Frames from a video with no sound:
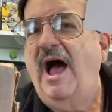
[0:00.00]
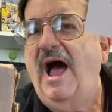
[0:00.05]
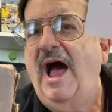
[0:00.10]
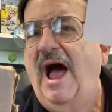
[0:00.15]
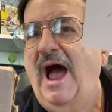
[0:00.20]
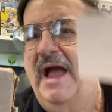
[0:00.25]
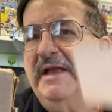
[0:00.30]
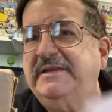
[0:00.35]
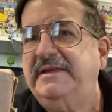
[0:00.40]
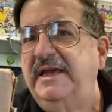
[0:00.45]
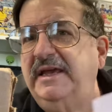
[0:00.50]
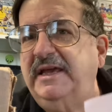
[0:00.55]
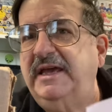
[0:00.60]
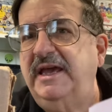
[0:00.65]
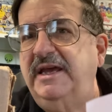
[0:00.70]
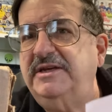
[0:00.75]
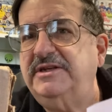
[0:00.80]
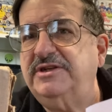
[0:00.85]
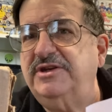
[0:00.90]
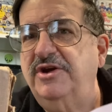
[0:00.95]
I think
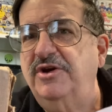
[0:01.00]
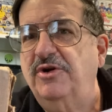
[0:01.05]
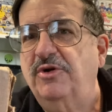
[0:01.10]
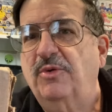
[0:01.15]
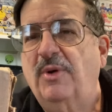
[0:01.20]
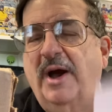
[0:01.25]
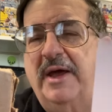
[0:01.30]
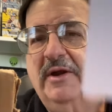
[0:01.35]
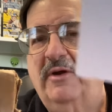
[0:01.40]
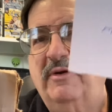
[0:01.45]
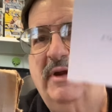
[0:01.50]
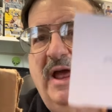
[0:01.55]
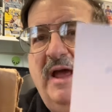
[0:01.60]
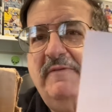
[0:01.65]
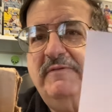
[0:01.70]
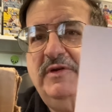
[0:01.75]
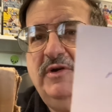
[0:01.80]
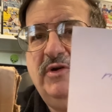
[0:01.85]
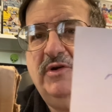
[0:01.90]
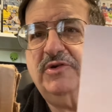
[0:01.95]
he's new. I don't
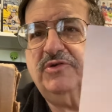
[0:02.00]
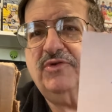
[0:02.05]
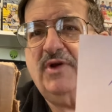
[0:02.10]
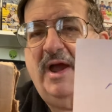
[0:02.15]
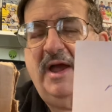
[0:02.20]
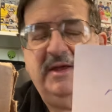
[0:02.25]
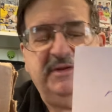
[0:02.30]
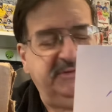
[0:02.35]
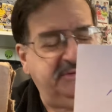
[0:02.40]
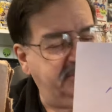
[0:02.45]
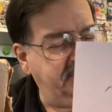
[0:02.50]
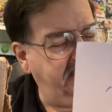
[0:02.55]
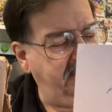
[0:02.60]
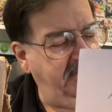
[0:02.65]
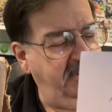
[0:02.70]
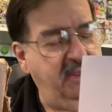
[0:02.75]
have your address.